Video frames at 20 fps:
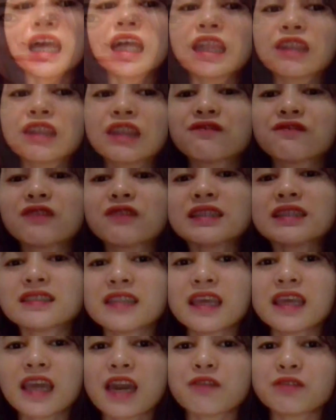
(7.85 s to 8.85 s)
The first
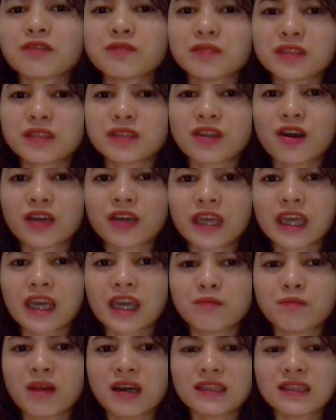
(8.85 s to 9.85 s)
thing I will be talking
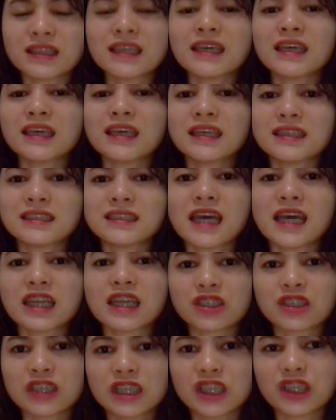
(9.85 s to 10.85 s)
about is the
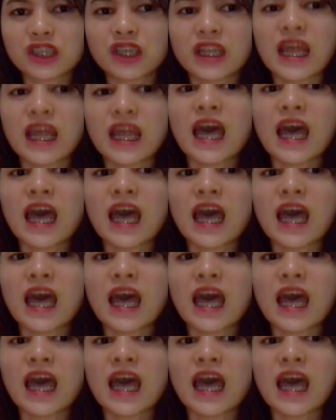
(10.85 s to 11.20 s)
attrition.